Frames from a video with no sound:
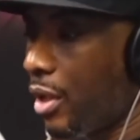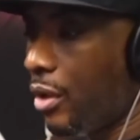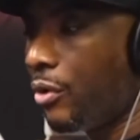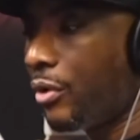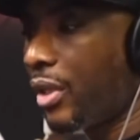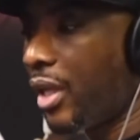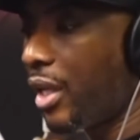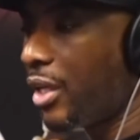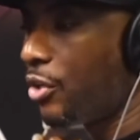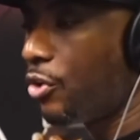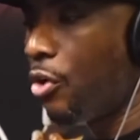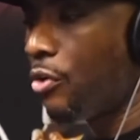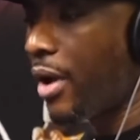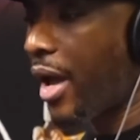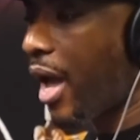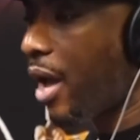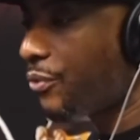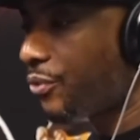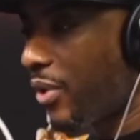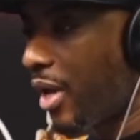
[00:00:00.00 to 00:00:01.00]
Okay, you don't
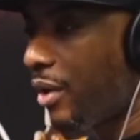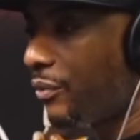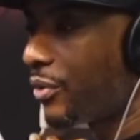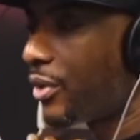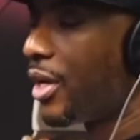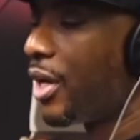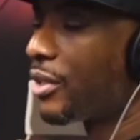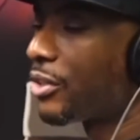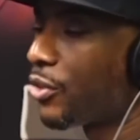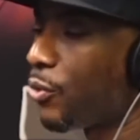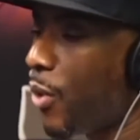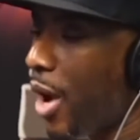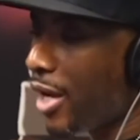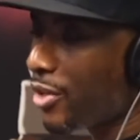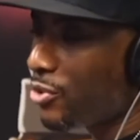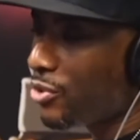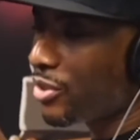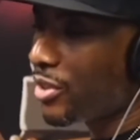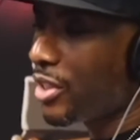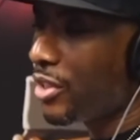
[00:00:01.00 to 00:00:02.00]
have forever. So while
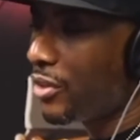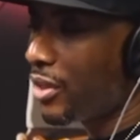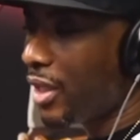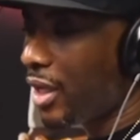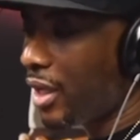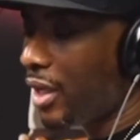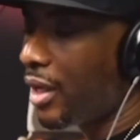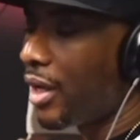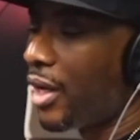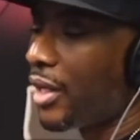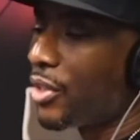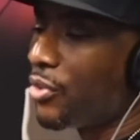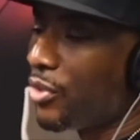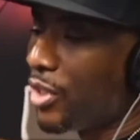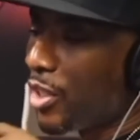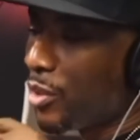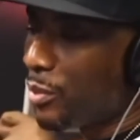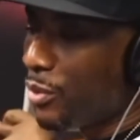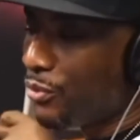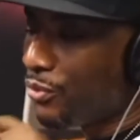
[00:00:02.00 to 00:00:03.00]
you still here, you
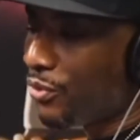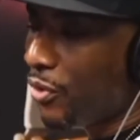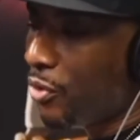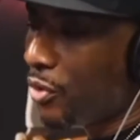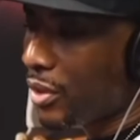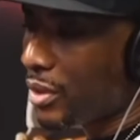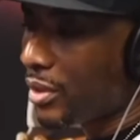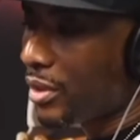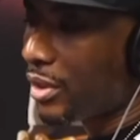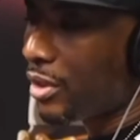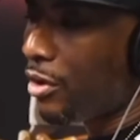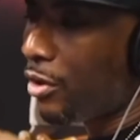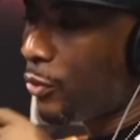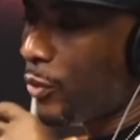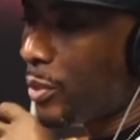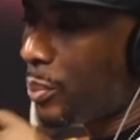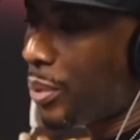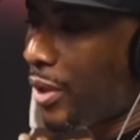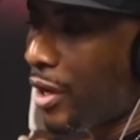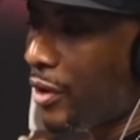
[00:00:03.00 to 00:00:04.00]
need to be focusing on
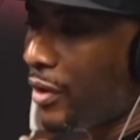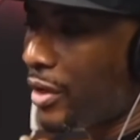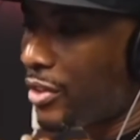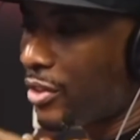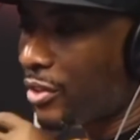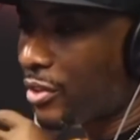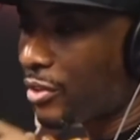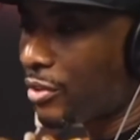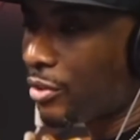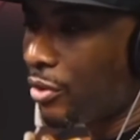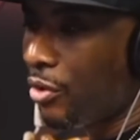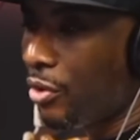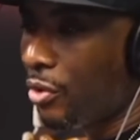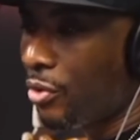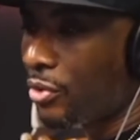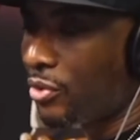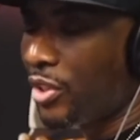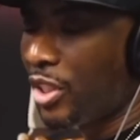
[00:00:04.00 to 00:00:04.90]
repairing your soul.